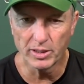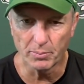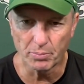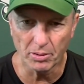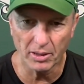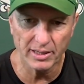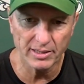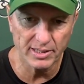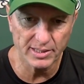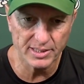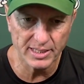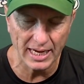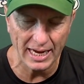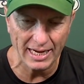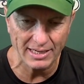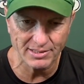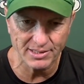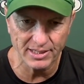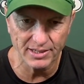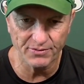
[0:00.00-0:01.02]
you play these
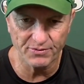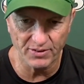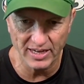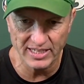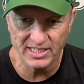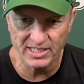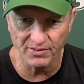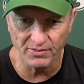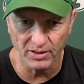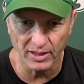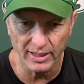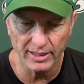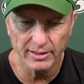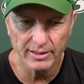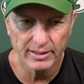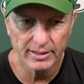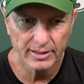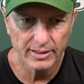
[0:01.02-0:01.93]
guys defensively,